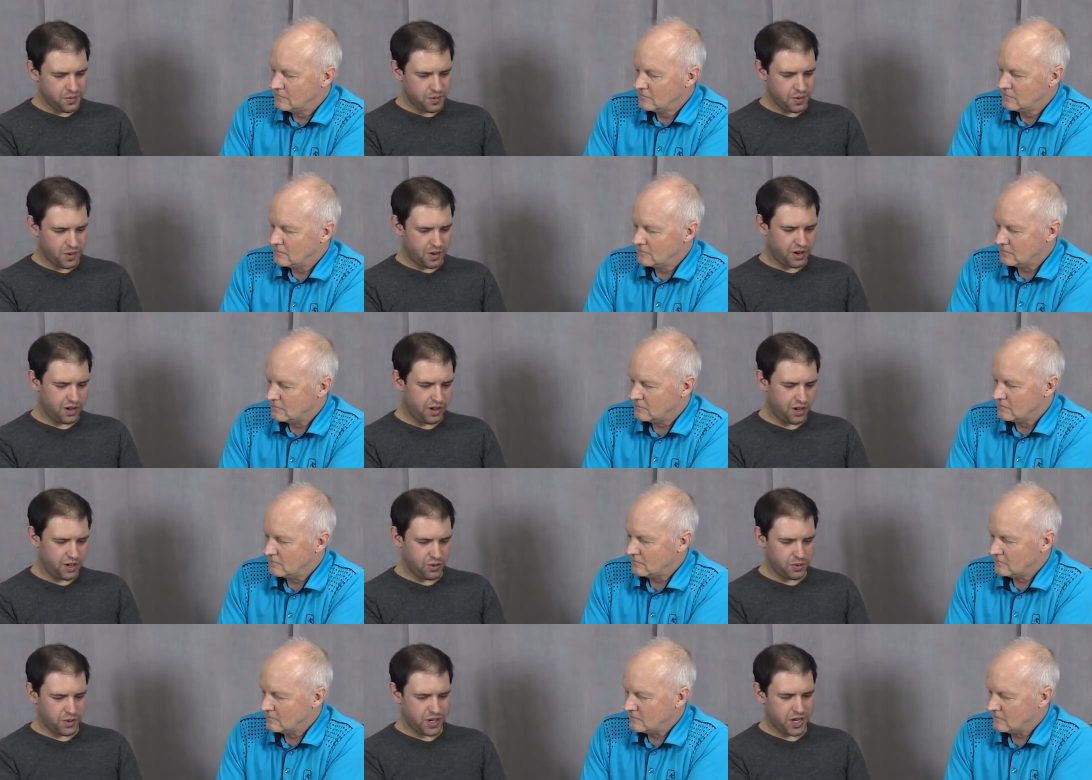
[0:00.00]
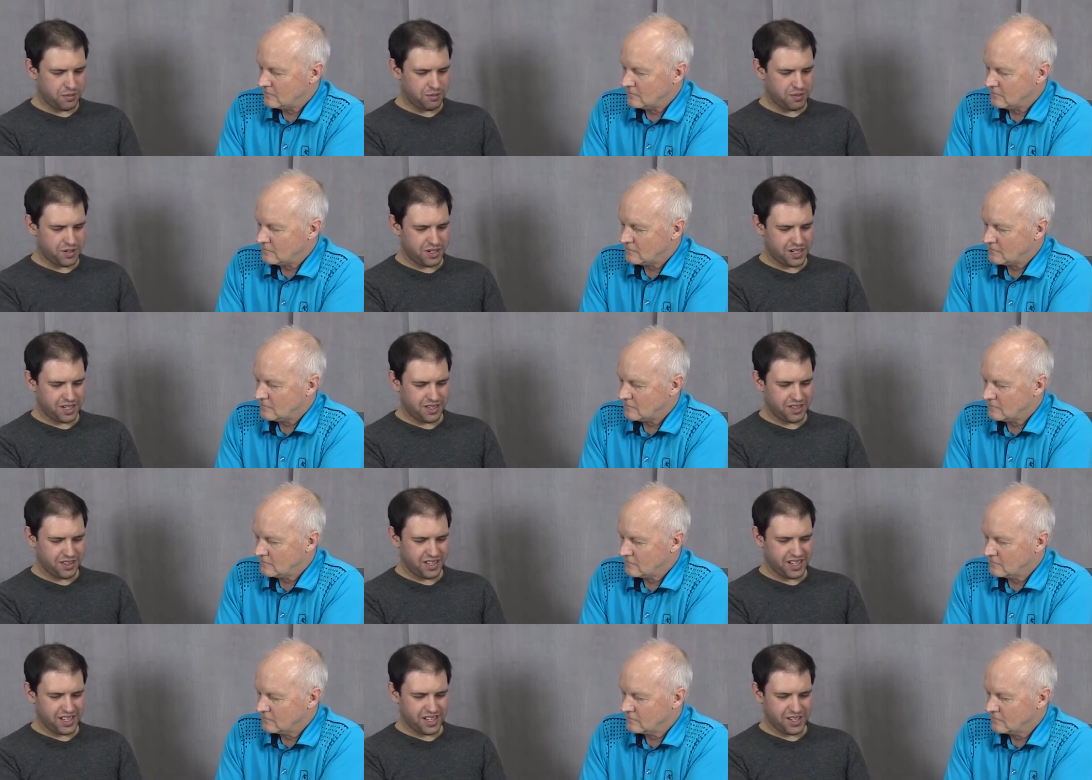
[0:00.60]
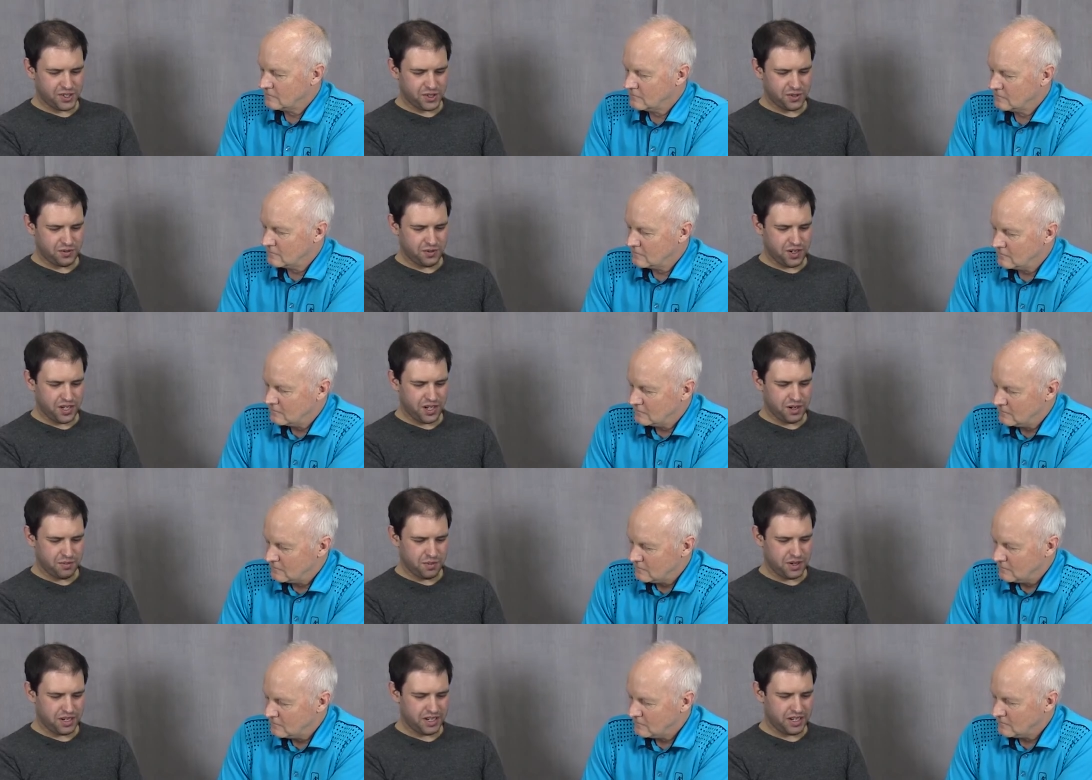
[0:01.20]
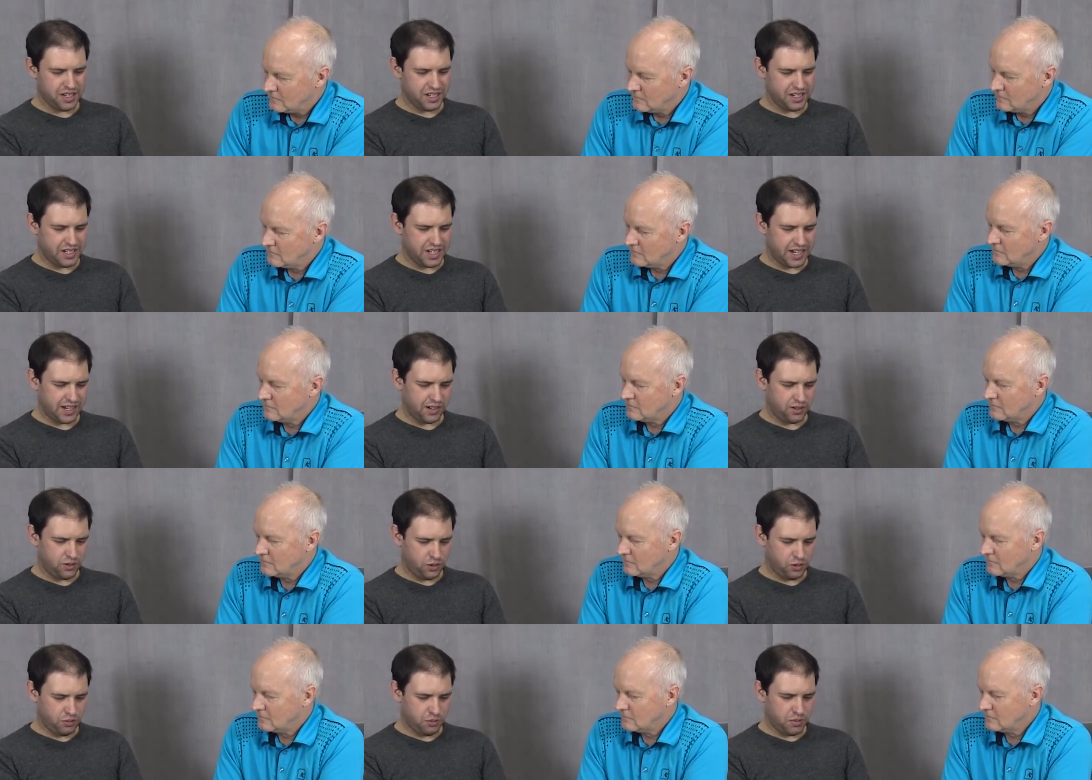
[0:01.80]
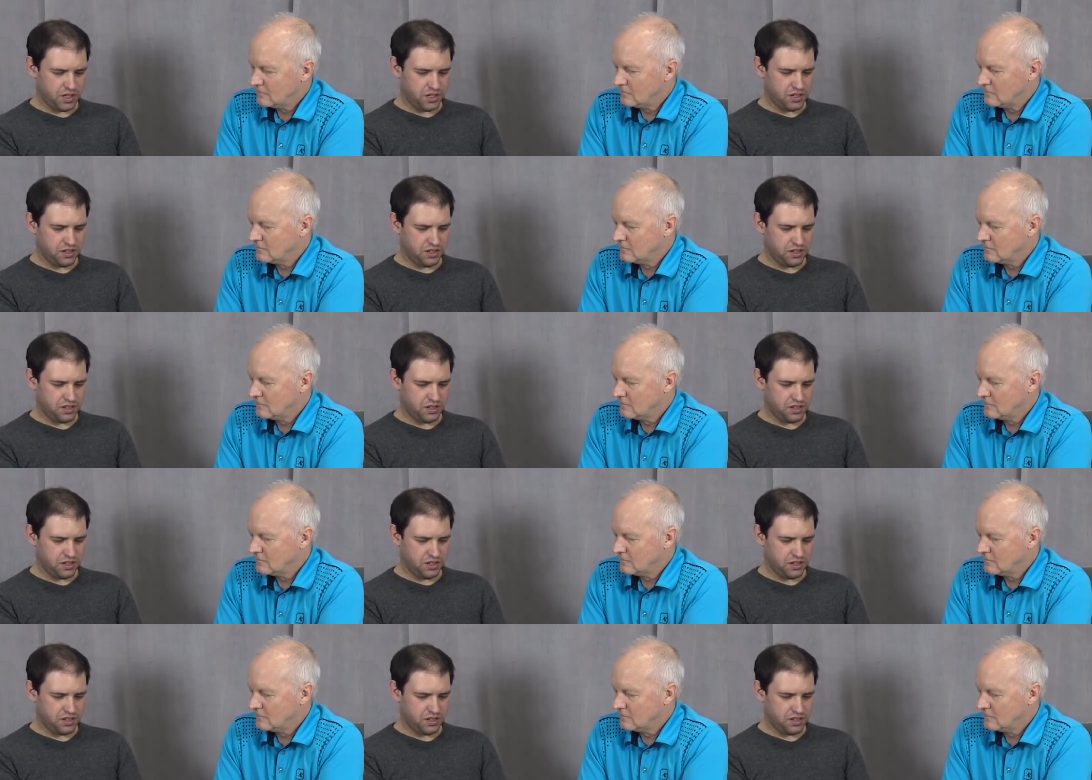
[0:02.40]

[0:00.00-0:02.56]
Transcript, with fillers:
Speaker 1: We went all the way up to 10,000 feet. It might get down a little